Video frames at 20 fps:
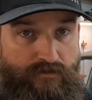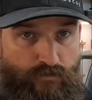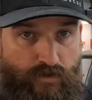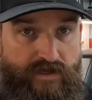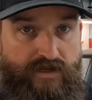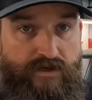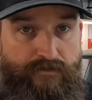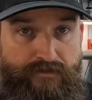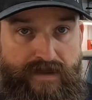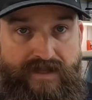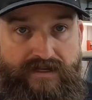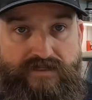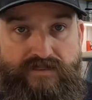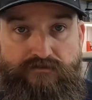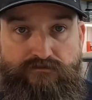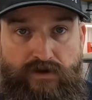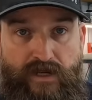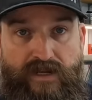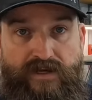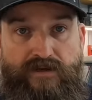we commenced to
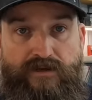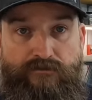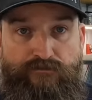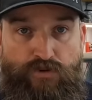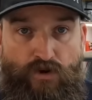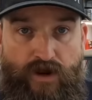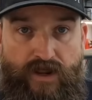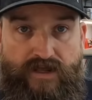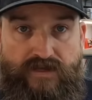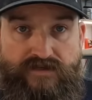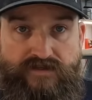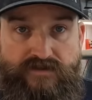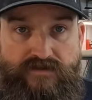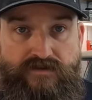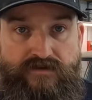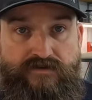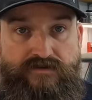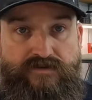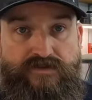bleeding the brakes